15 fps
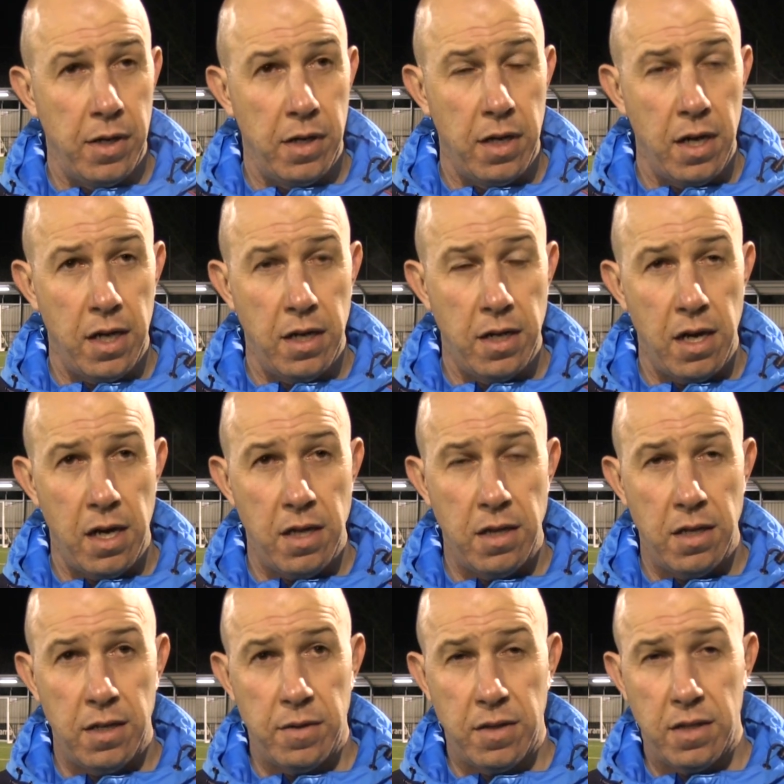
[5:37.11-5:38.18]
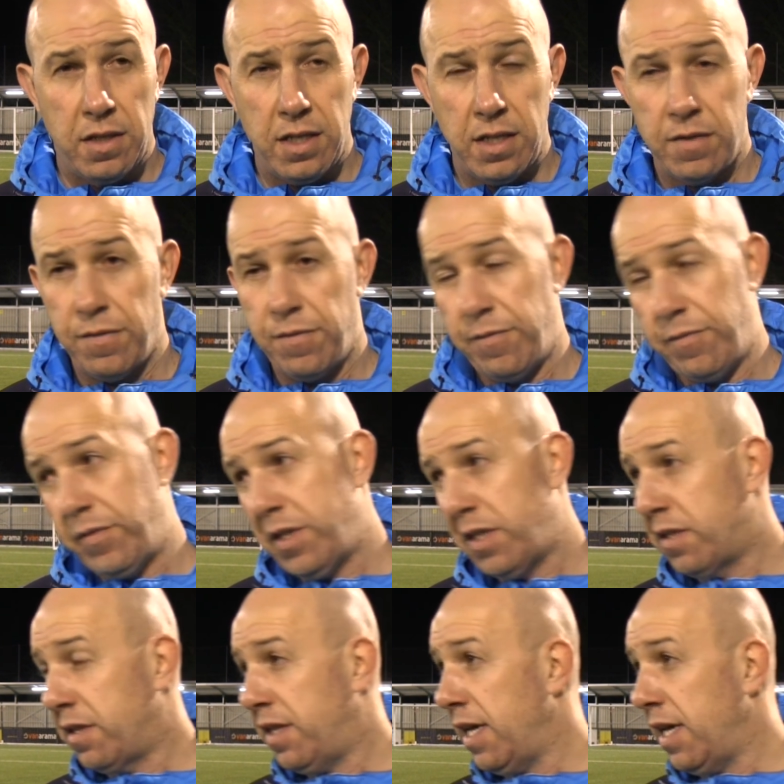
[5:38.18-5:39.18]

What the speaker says: And this